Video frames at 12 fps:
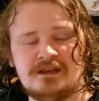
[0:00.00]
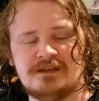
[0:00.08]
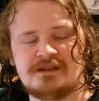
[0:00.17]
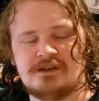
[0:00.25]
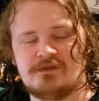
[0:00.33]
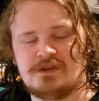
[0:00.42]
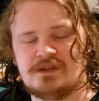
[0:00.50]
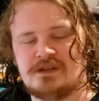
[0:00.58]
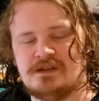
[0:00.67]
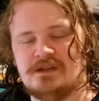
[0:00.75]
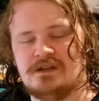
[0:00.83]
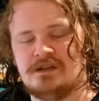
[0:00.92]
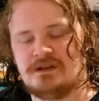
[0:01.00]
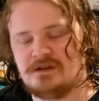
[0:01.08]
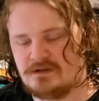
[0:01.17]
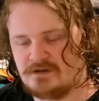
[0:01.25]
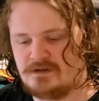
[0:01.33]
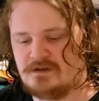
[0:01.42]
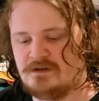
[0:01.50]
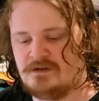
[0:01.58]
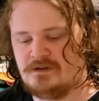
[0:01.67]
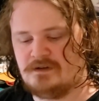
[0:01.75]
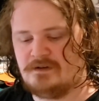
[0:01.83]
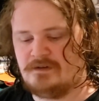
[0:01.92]
that's everything.
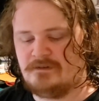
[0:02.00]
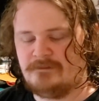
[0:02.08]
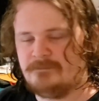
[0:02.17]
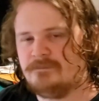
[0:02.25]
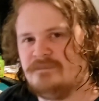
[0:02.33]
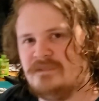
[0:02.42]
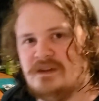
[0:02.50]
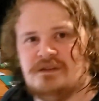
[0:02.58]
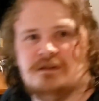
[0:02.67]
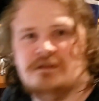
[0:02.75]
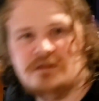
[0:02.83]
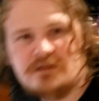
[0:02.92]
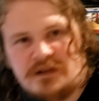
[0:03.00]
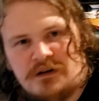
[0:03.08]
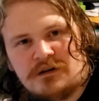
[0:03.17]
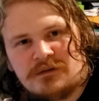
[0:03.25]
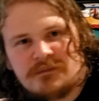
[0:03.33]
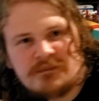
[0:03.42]
I'll talk to you later.